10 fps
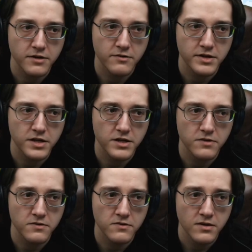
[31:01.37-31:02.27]
you're going to
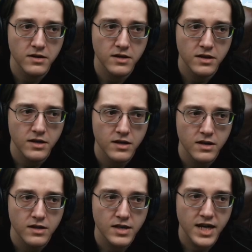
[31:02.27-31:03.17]
do
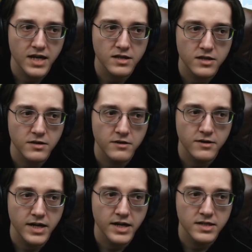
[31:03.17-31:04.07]
that until your
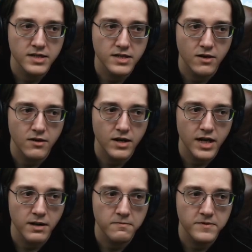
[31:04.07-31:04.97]
hands are
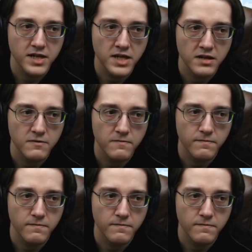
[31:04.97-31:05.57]
empty.